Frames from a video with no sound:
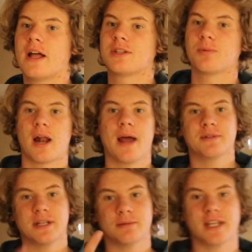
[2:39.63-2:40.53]
That's what I
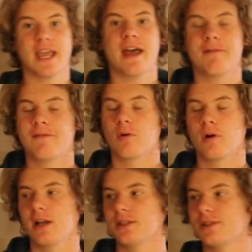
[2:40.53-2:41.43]
was able to get
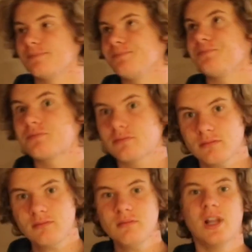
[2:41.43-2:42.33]
for us.
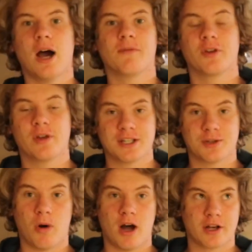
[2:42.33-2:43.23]
For you guys
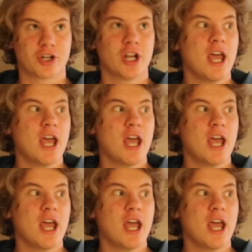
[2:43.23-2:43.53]
to watch.